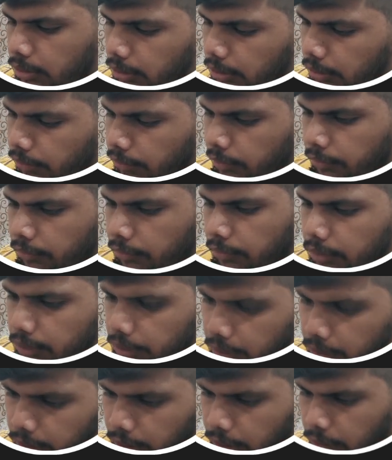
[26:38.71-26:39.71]
If we have
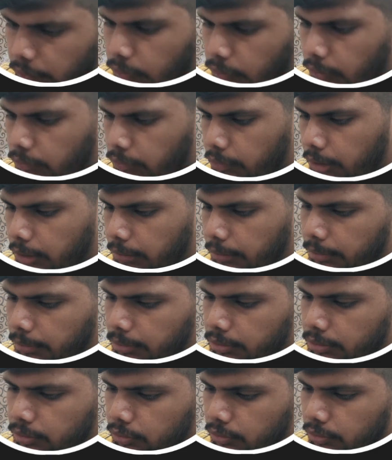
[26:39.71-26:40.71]
nothing in countdown
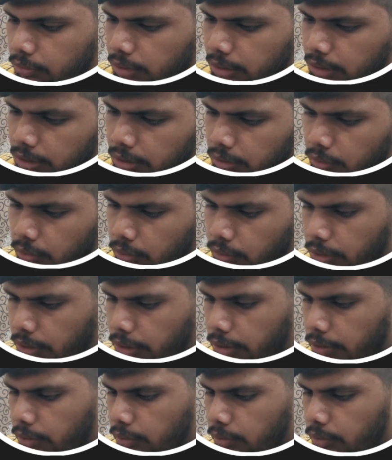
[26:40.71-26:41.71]
timer, so there is no
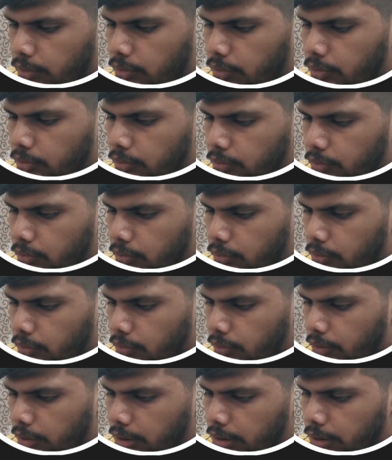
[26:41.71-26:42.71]
need to
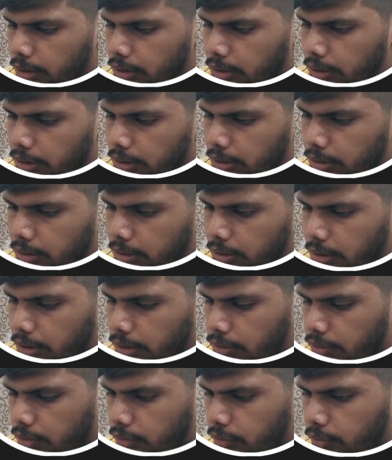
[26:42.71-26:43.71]

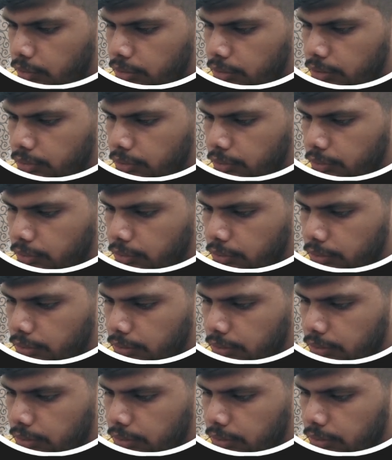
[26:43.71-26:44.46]
execute this code.